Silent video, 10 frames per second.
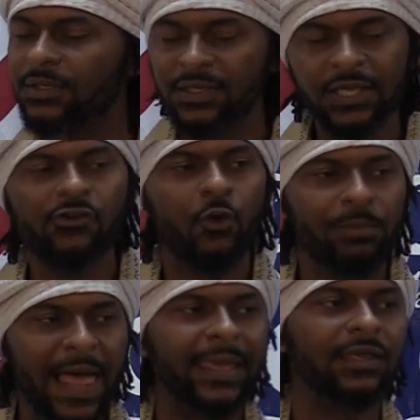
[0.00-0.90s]

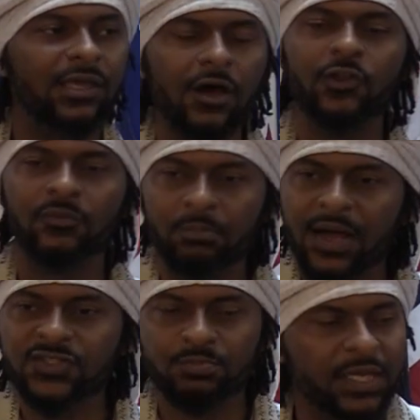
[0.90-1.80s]
Negro, black, and colored
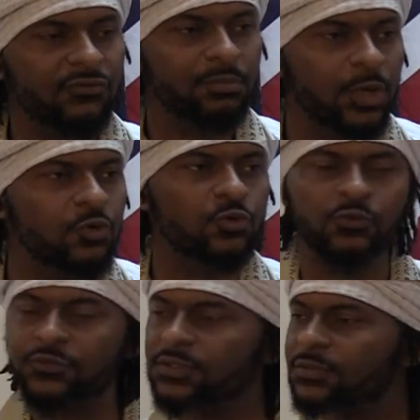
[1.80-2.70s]
must be
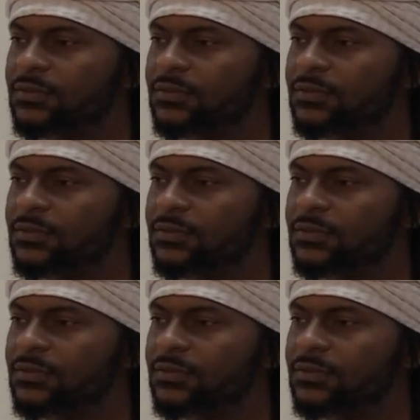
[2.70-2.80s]
removed.